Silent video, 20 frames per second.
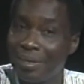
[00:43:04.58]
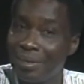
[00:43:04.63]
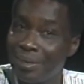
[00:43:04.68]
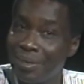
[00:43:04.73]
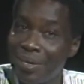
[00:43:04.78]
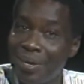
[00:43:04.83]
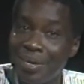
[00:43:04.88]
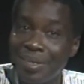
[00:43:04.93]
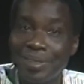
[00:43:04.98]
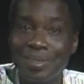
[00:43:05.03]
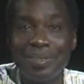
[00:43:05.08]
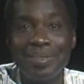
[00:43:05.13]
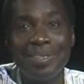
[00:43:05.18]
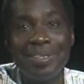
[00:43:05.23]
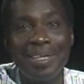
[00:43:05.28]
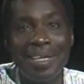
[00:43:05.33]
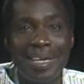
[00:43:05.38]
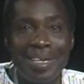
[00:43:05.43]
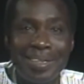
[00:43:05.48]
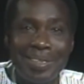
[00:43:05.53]

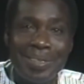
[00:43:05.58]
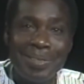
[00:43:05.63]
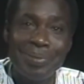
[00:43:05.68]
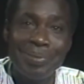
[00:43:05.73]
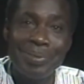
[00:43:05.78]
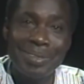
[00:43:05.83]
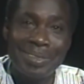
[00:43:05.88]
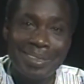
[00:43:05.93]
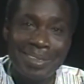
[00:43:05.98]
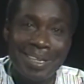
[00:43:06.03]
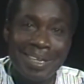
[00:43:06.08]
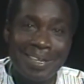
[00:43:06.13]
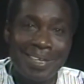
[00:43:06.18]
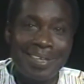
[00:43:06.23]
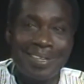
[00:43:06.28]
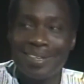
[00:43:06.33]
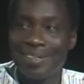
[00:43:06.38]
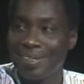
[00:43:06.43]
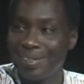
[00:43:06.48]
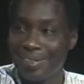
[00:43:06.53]
doesn't get you
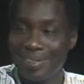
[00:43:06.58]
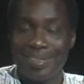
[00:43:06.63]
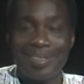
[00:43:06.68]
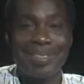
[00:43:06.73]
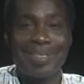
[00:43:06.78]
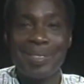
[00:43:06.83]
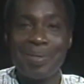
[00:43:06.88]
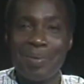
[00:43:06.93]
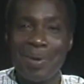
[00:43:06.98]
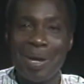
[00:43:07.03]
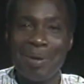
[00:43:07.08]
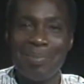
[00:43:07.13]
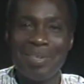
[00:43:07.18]
sick. See what I